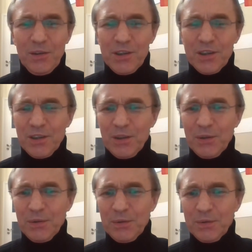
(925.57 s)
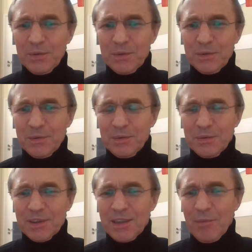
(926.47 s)
So
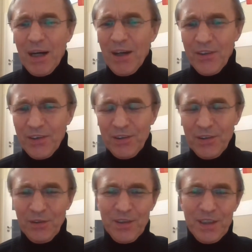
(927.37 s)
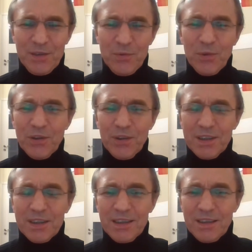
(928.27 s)
some other of his works,
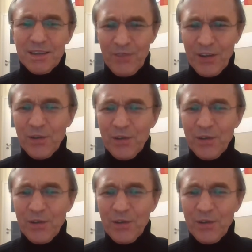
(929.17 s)
very